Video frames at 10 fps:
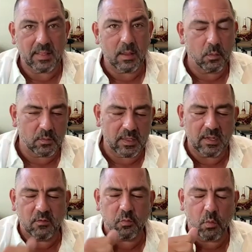that will
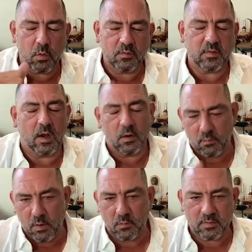lead towards our
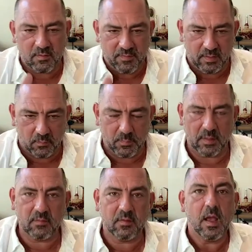growth,
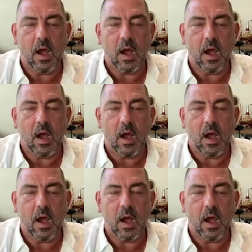development,